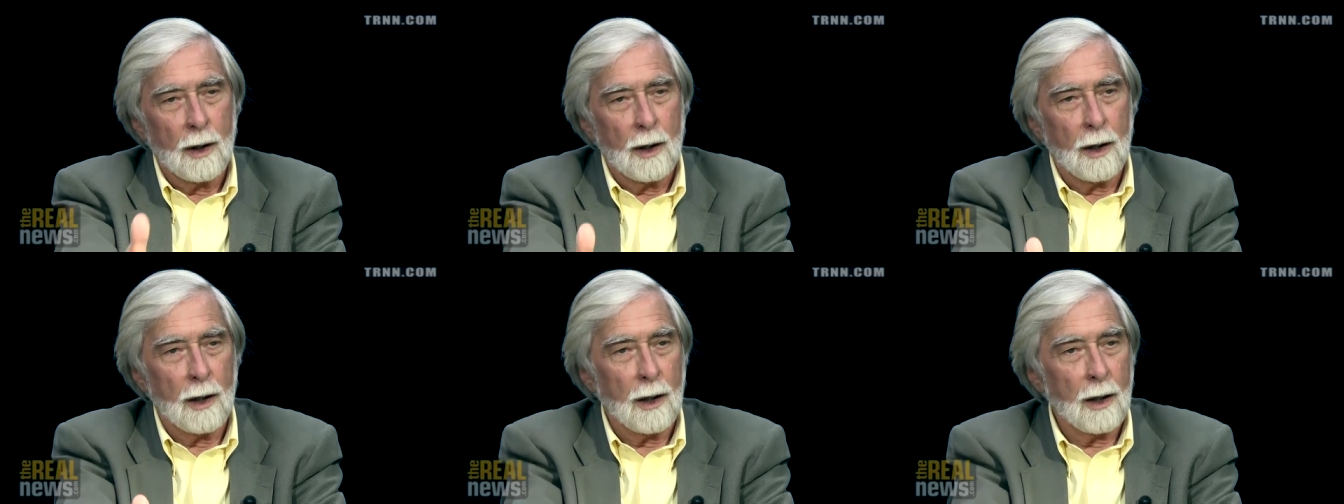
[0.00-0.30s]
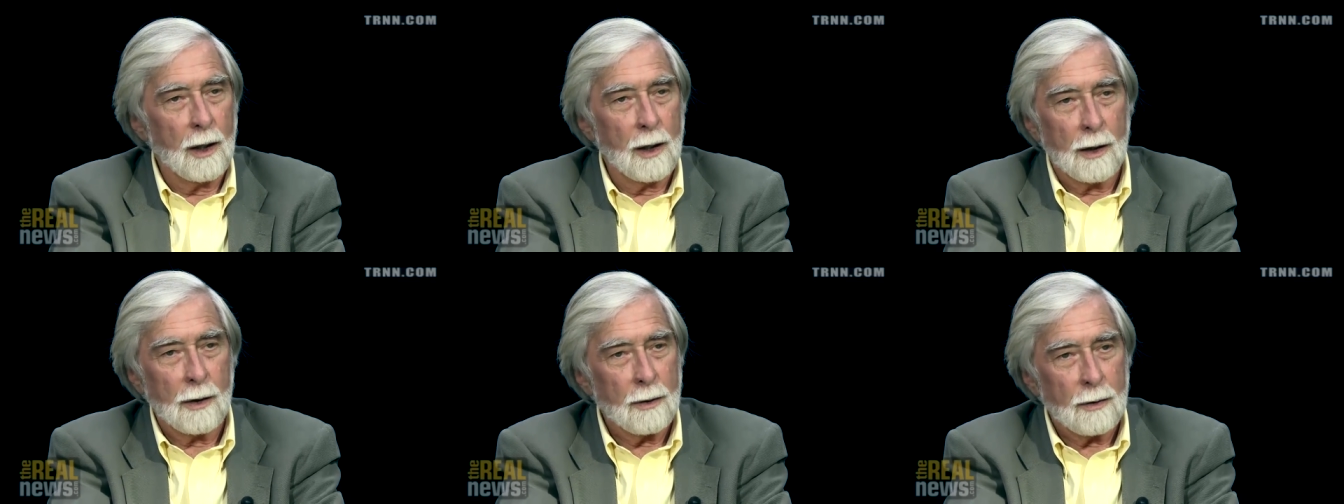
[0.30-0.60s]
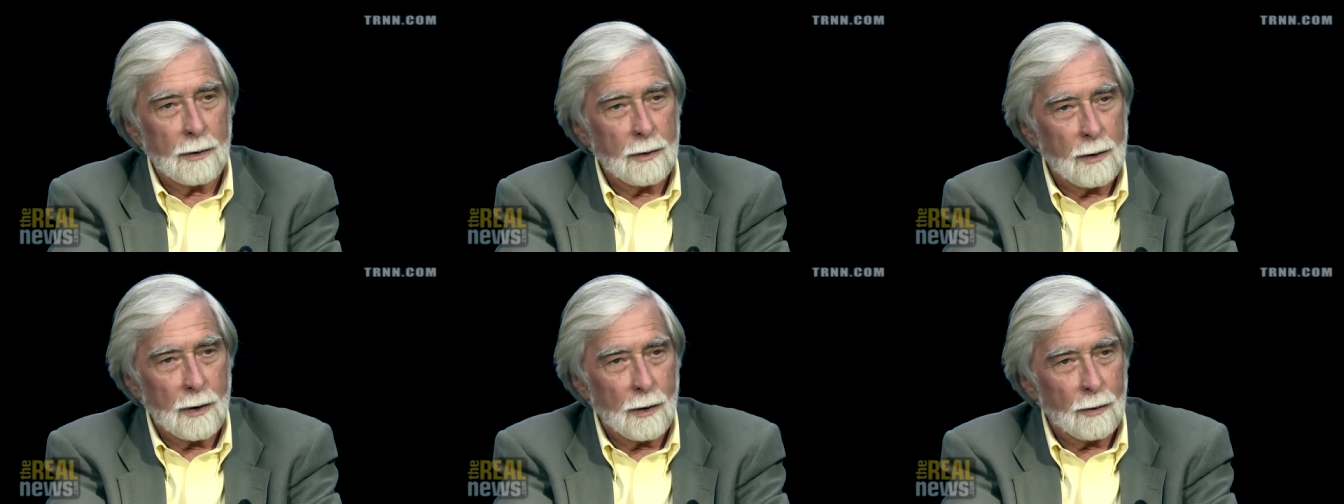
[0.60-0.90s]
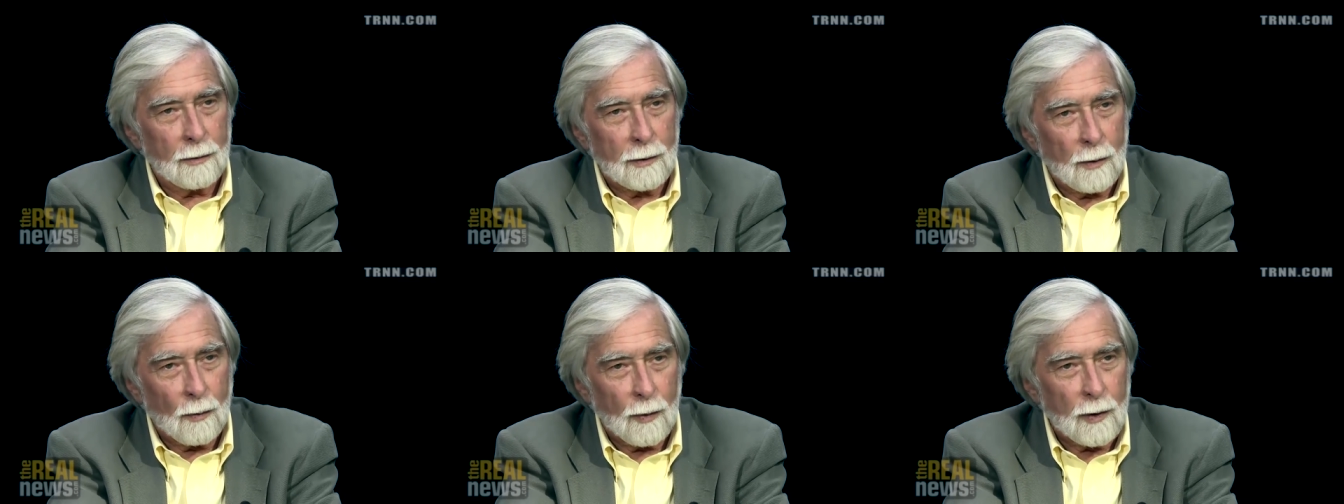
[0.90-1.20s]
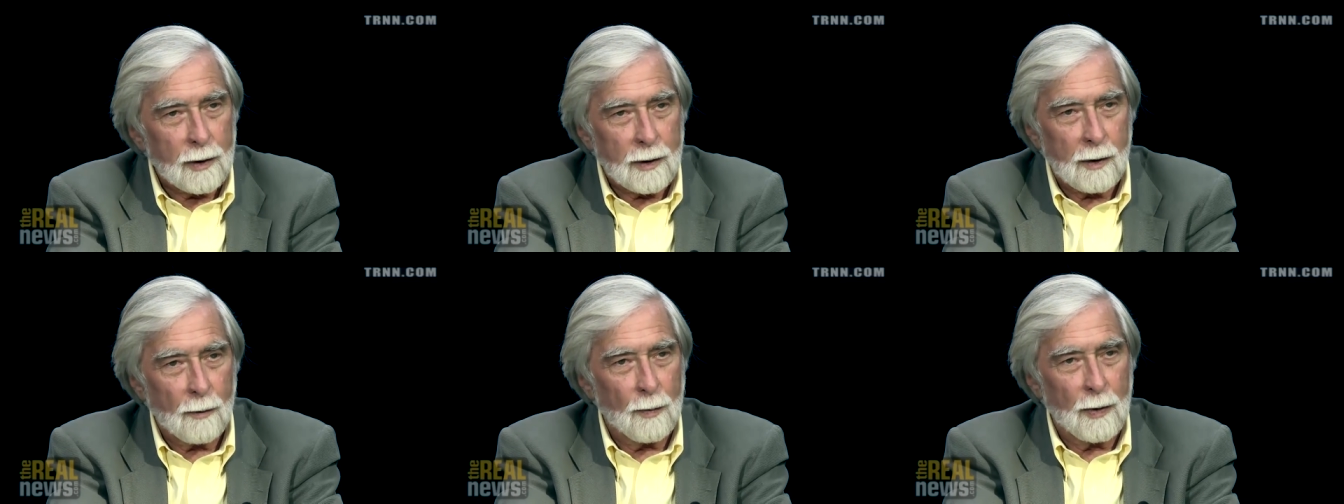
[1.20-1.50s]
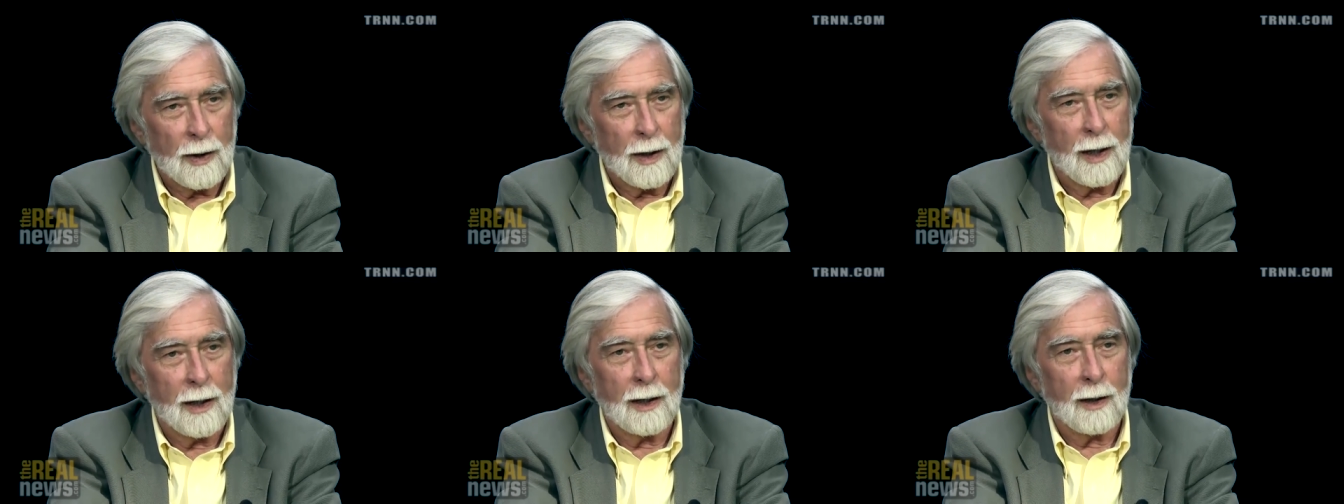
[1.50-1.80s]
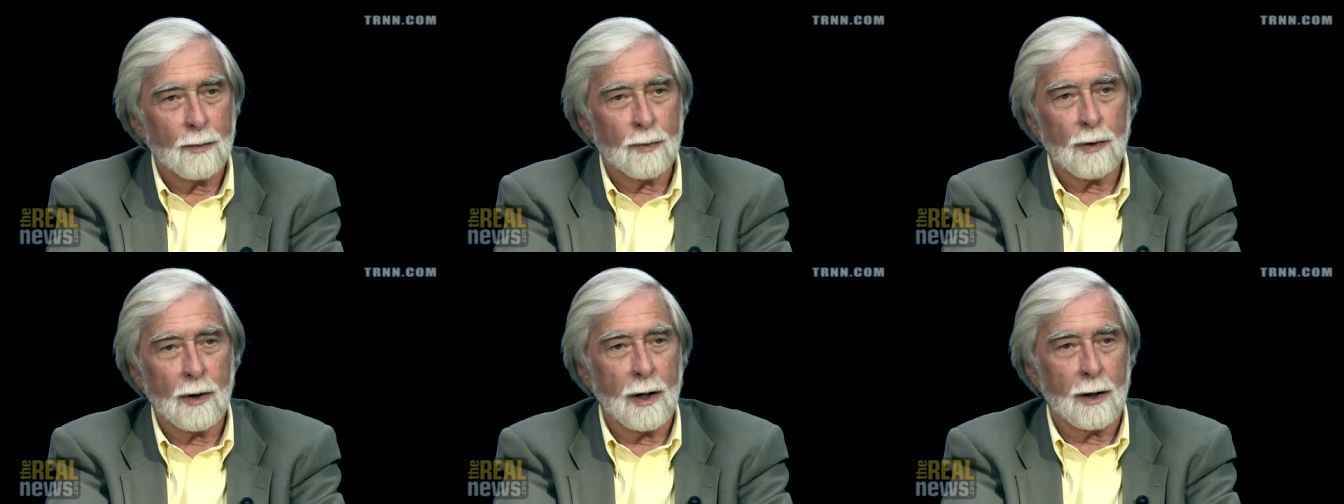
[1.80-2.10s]
uh, you know, there wouldn't have been
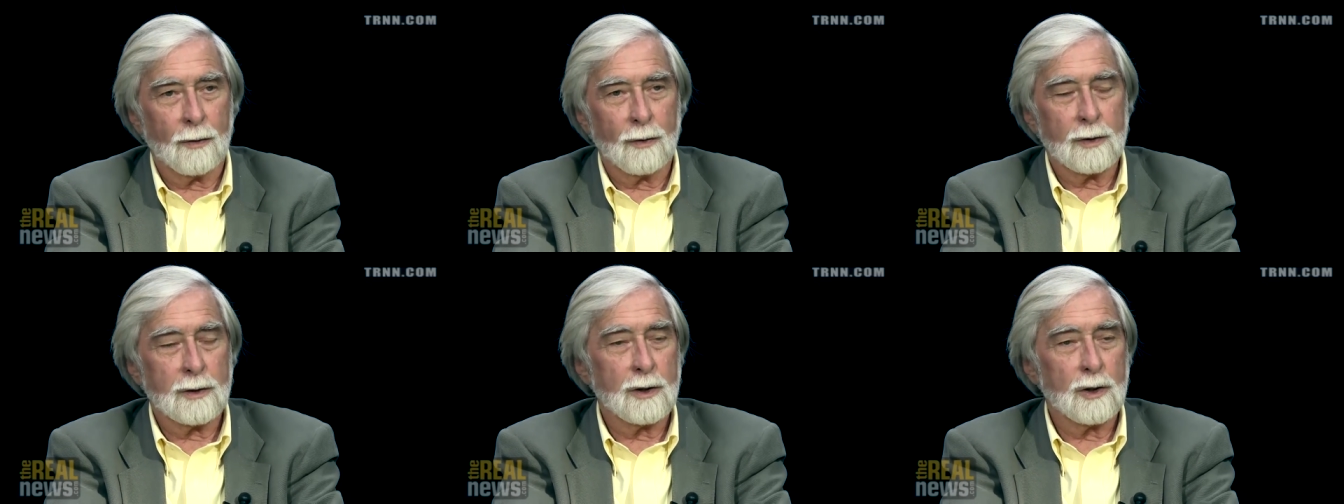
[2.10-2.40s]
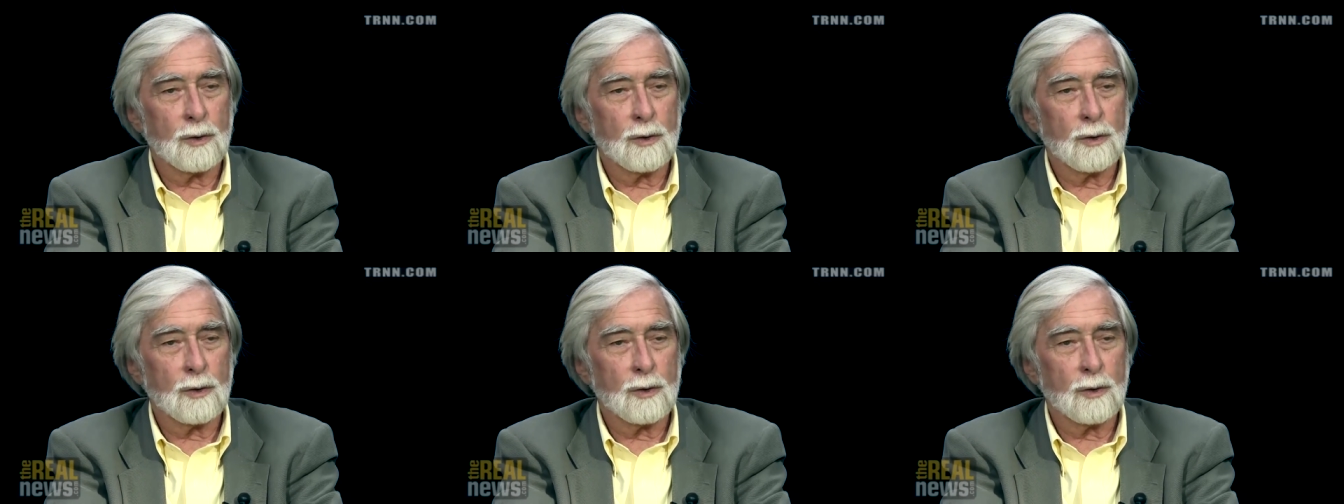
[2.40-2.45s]
any progress.